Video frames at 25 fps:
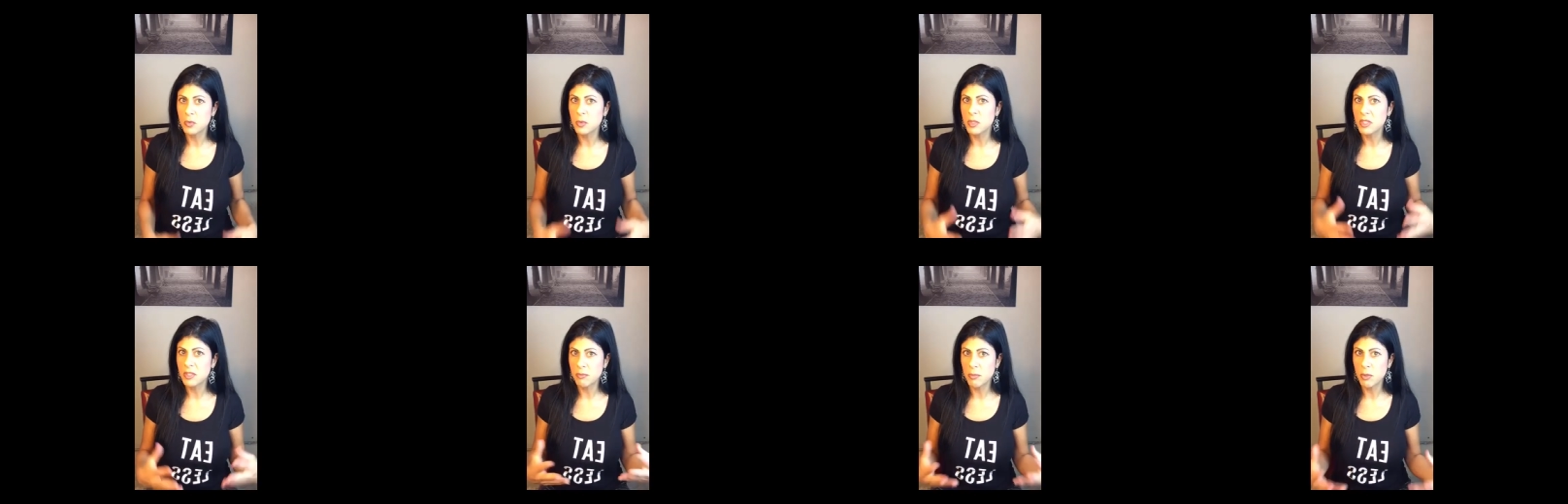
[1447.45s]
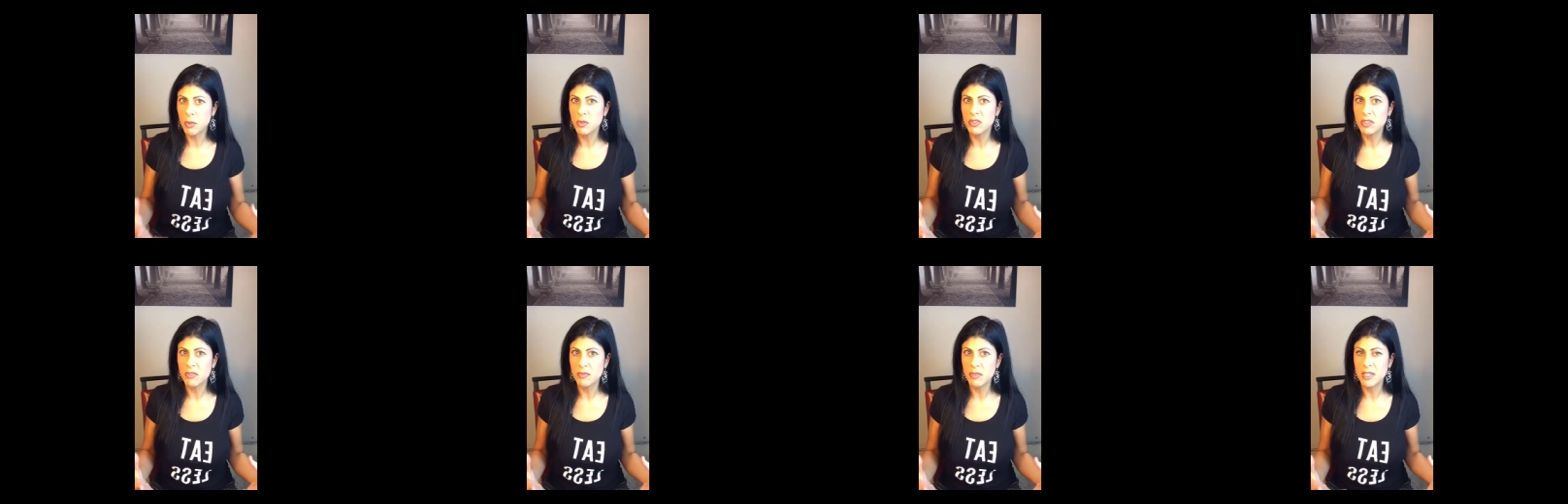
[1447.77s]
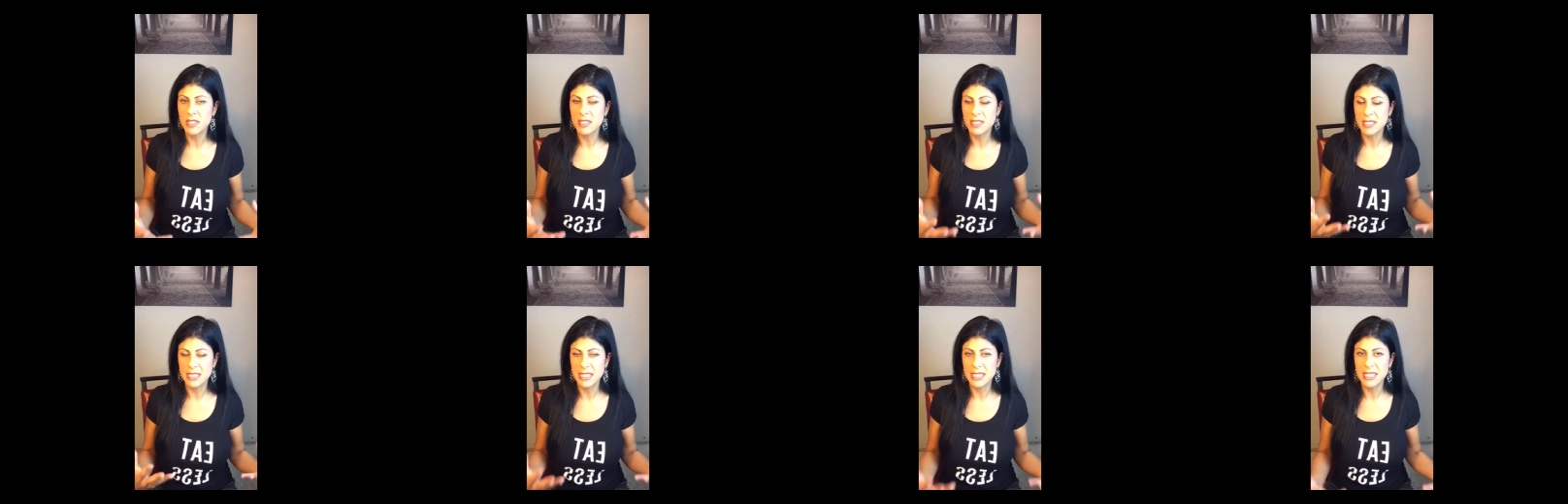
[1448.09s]
which most of
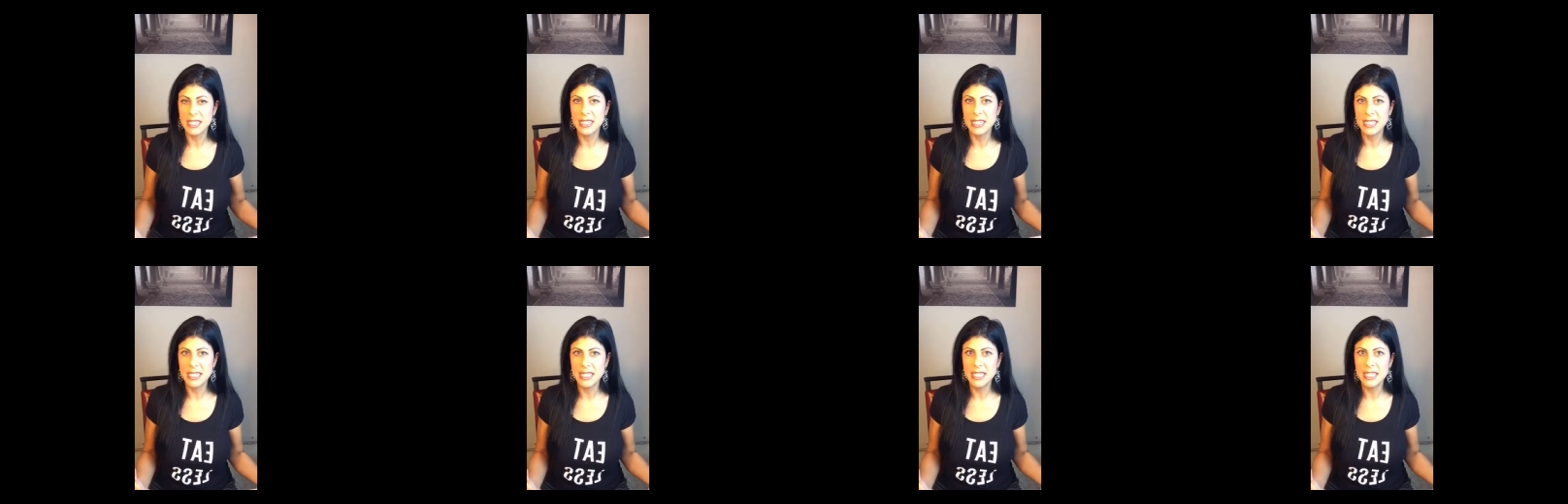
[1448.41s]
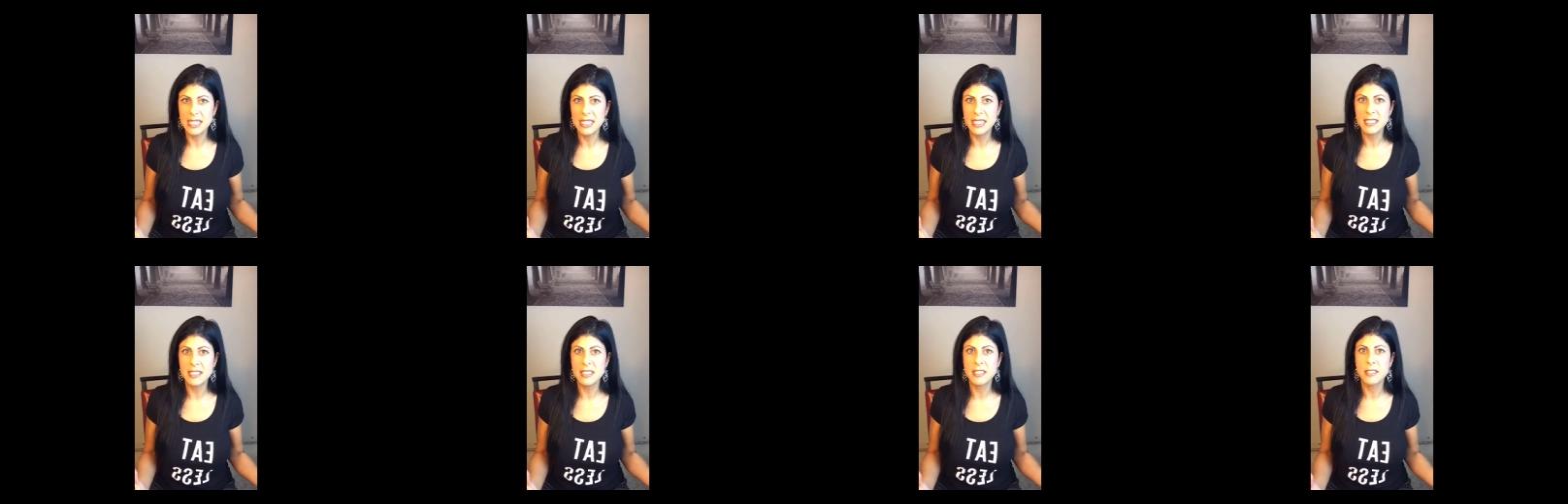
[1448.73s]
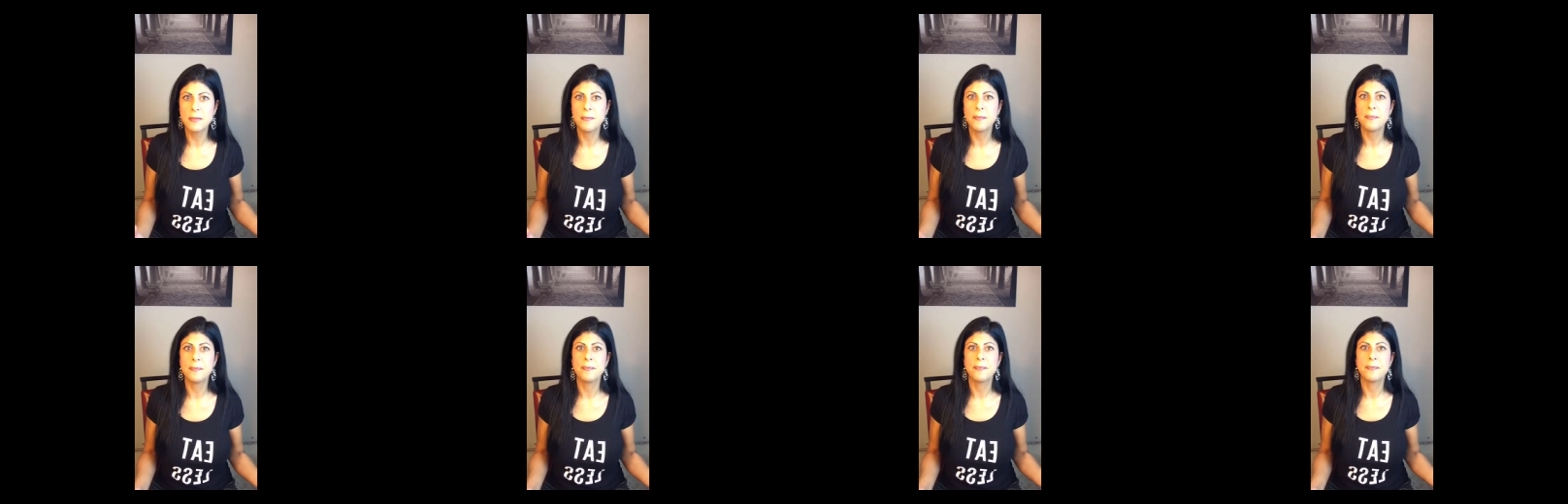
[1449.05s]
us it is,